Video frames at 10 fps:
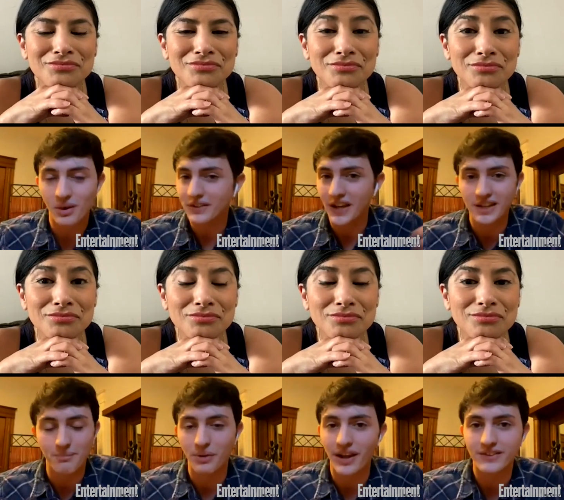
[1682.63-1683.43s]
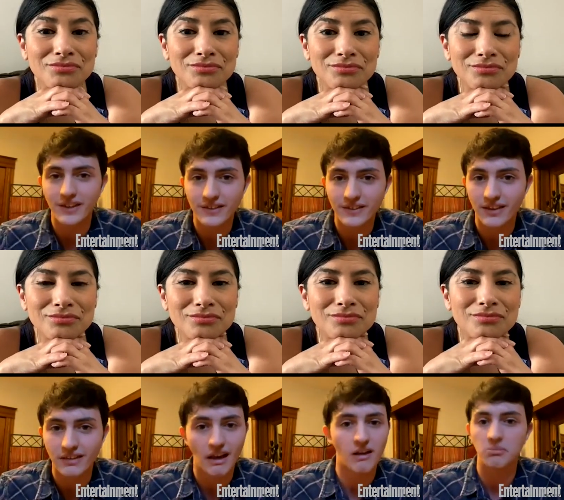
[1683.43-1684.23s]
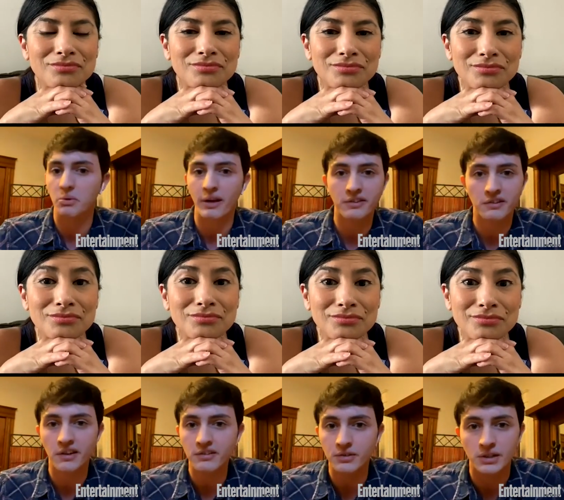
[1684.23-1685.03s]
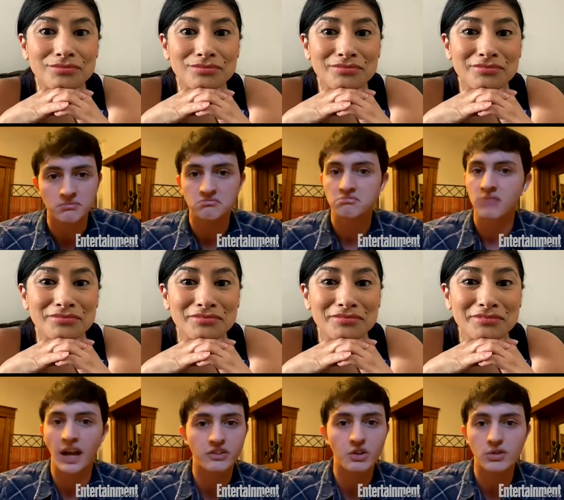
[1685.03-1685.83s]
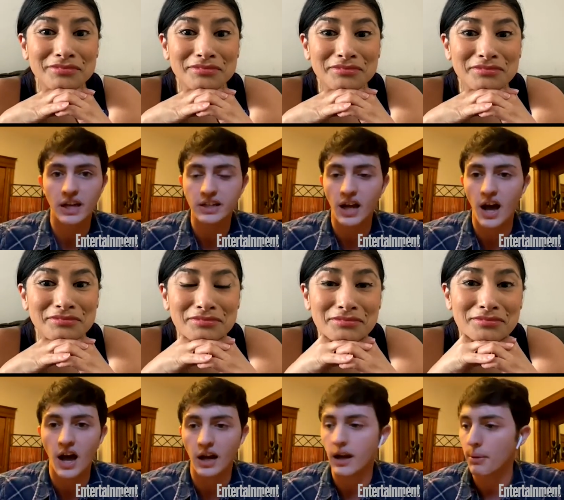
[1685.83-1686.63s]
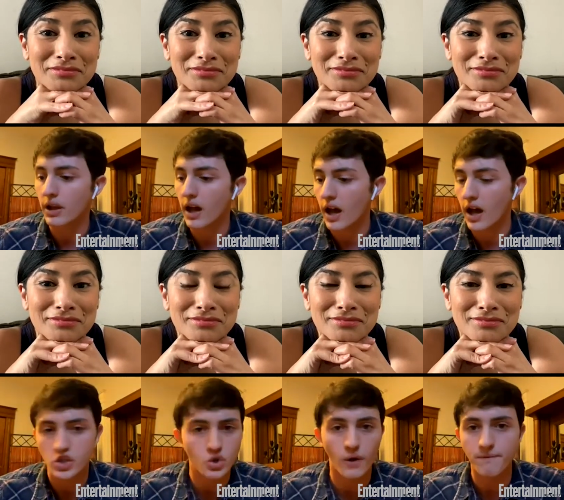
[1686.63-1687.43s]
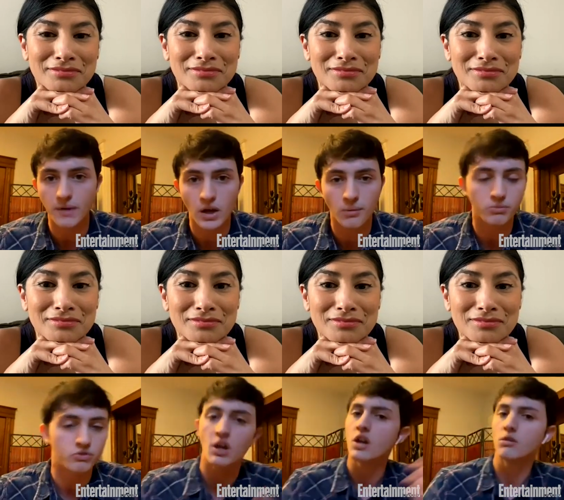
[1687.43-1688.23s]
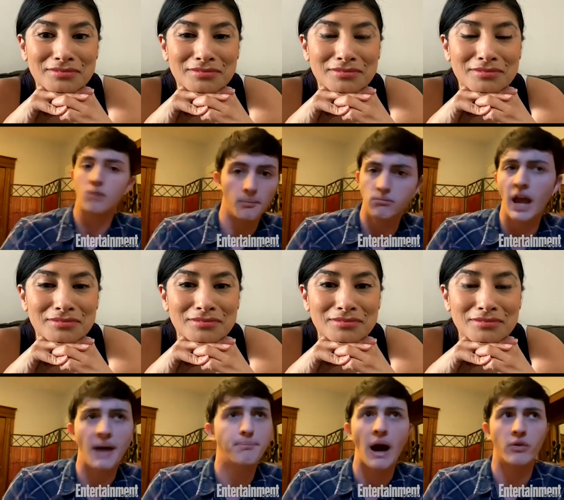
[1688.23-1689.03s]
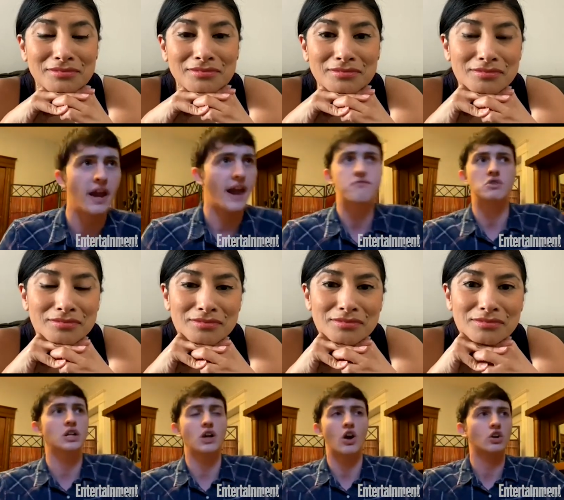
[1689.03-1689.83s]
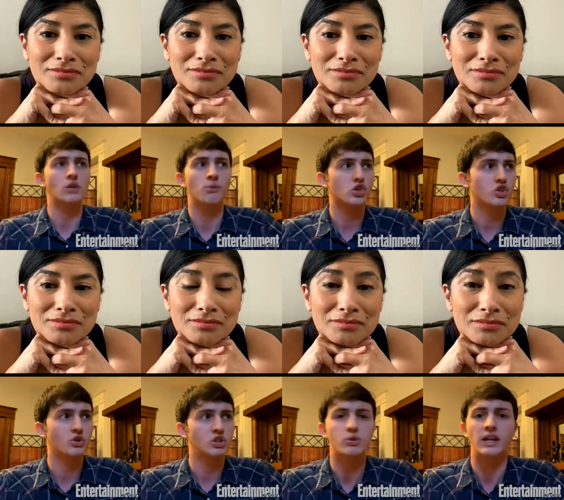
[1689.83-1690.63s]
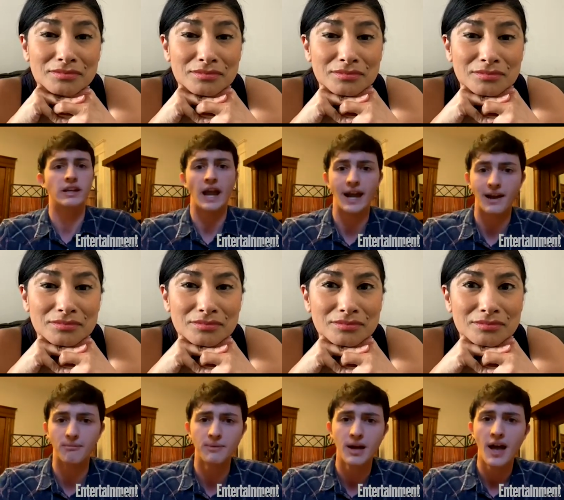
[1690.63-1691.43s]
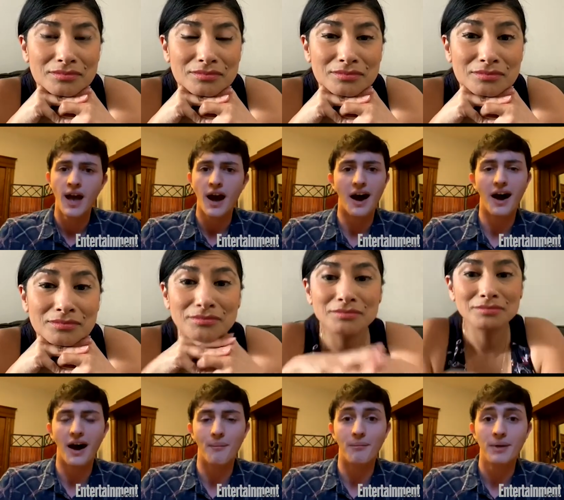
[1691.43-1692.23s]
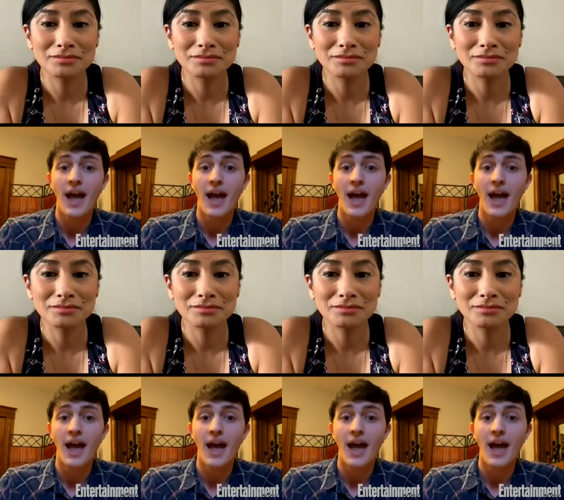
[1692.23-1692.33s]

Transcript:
Speaker 1: We send it places, and the rest is history. I do like a couple of short films about every car commercial you can name. I